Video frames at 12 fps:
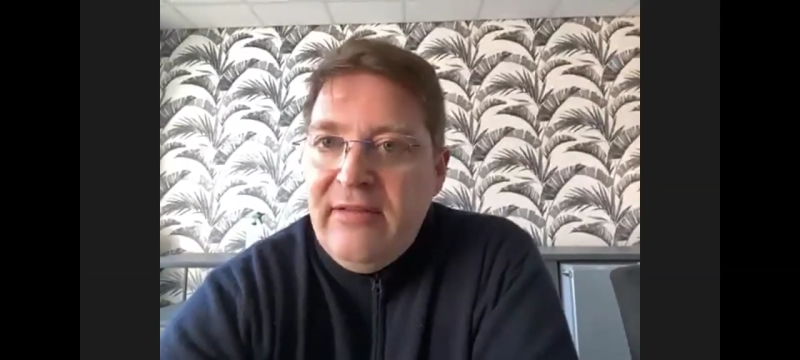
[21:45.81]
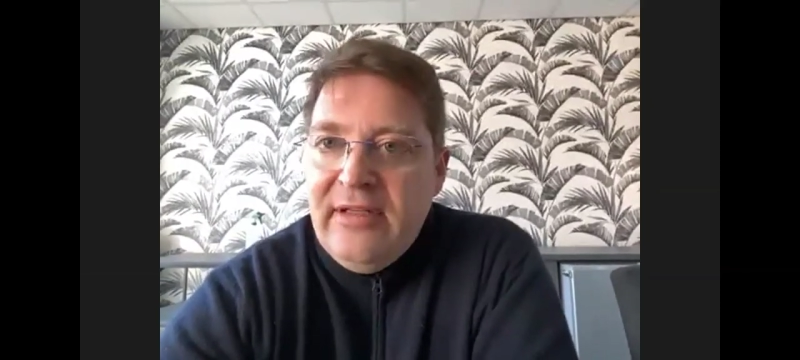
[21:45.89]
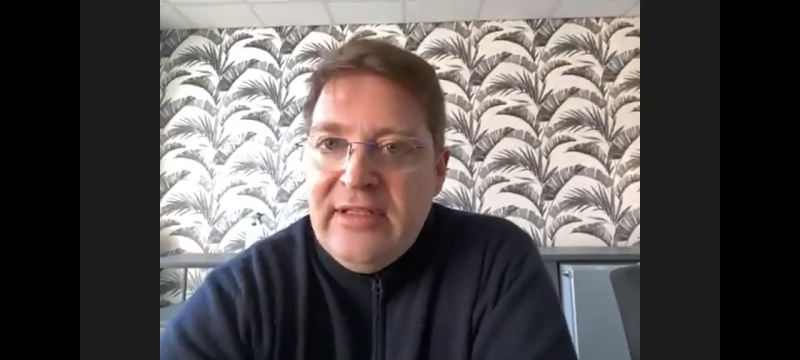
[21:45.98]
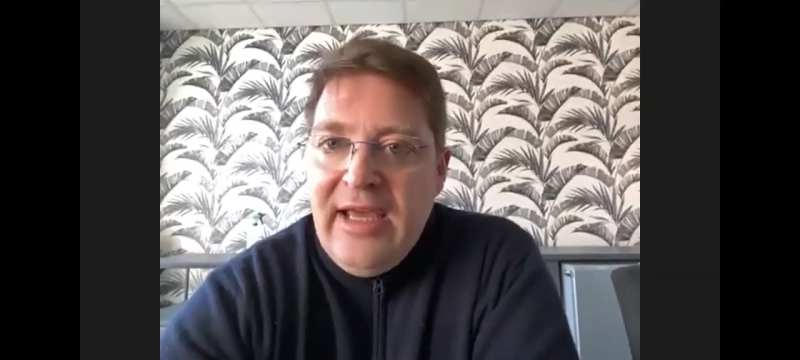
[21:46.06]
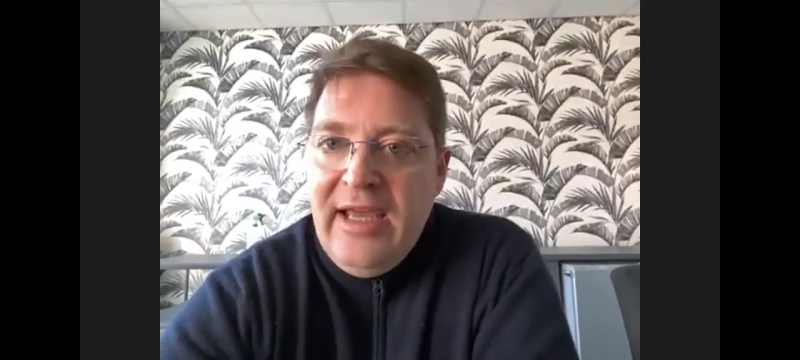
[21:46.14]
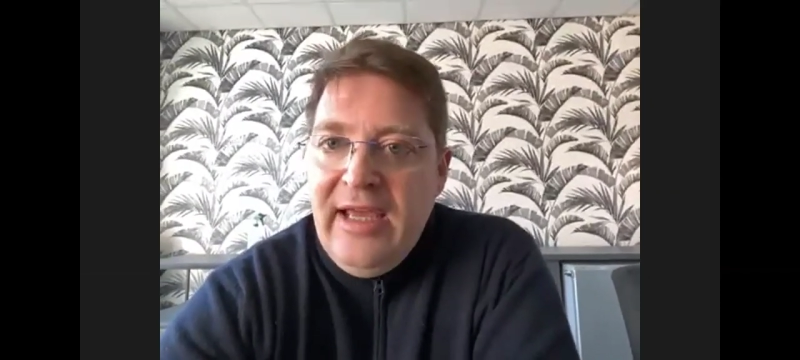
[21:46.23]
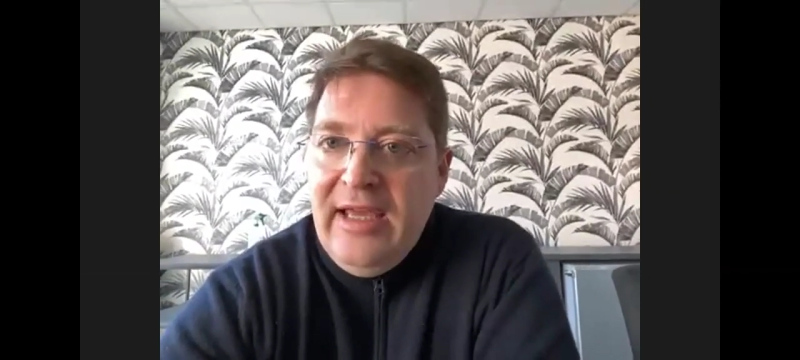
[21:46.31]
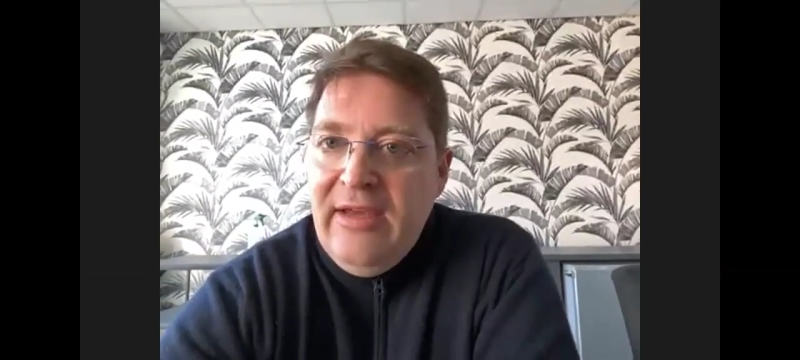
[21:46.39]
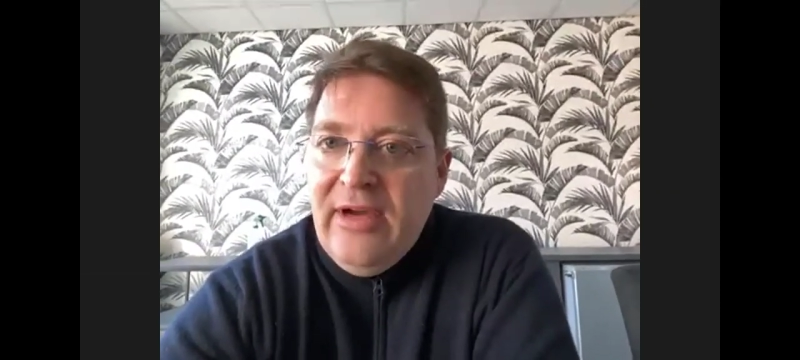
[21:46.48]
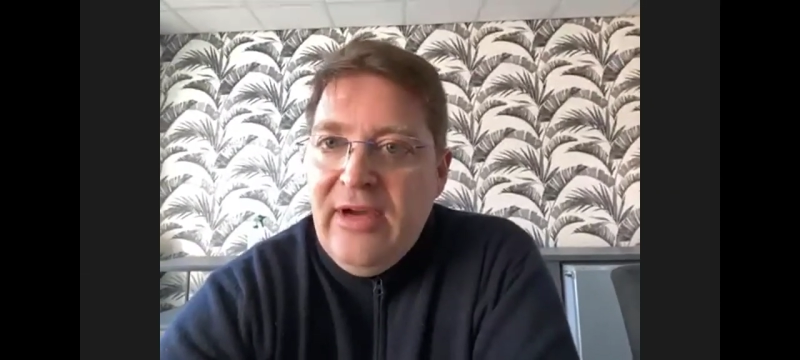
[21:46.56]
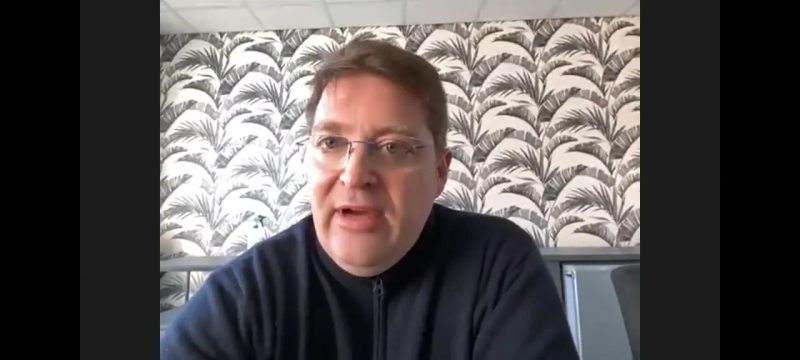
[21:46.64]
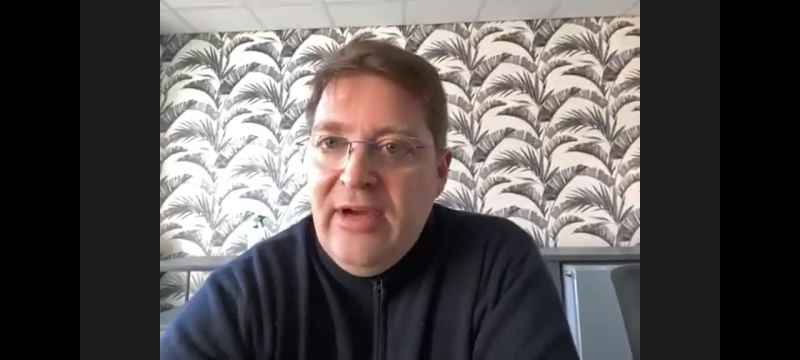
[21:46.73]
a
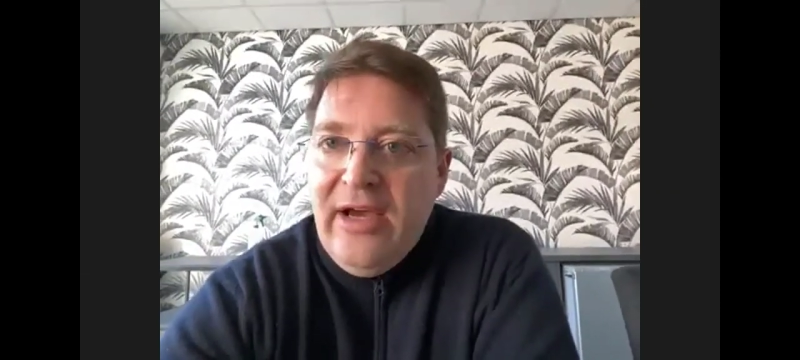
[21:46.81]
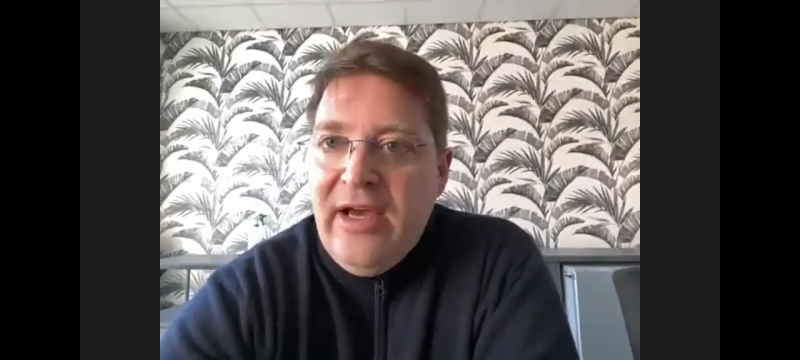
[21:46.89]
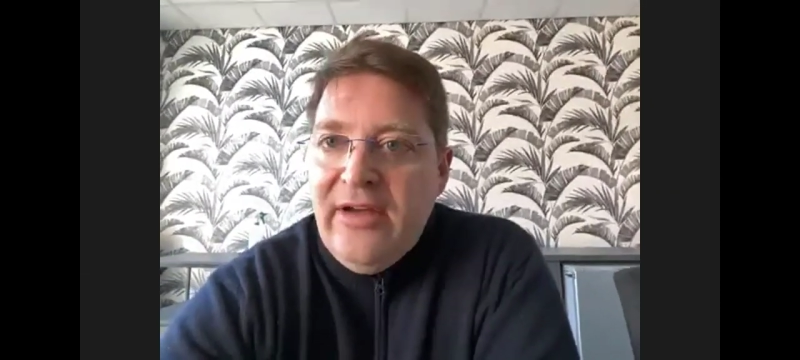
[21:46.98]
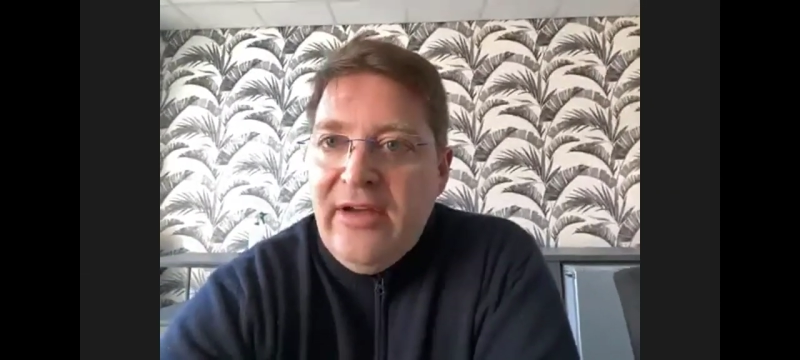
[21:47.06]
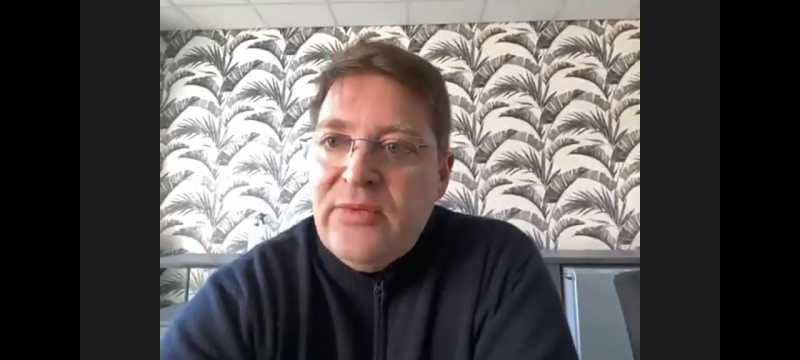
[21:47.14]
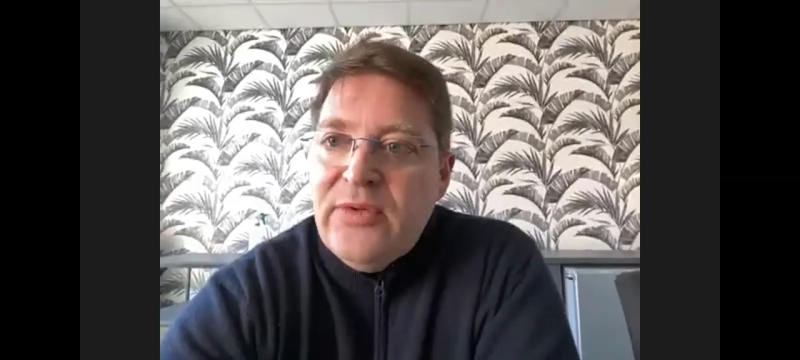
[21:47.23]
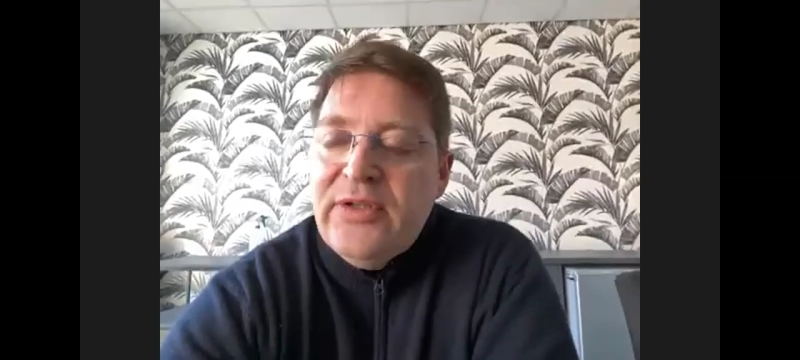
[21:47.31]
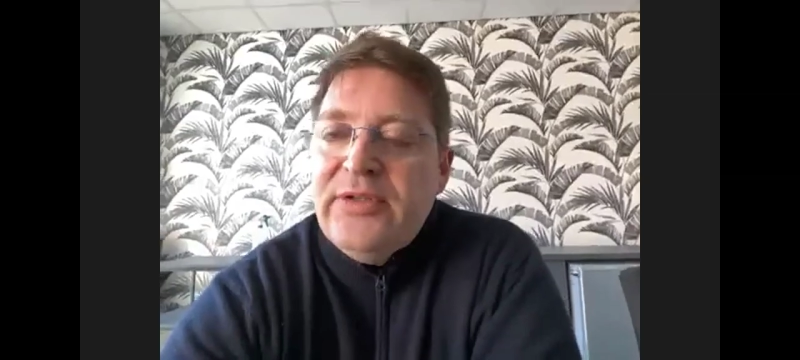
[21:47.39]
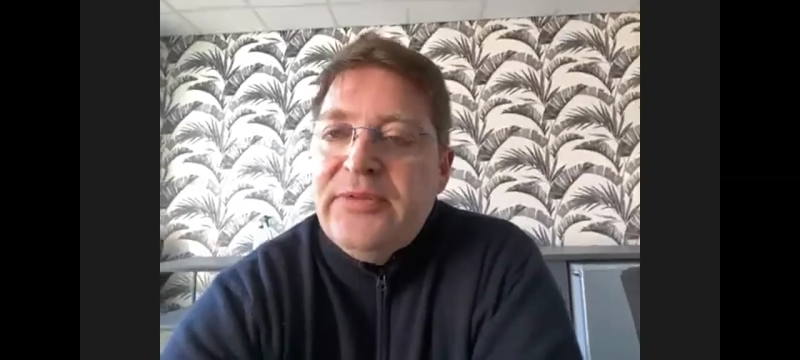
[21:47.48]
day? How does that work?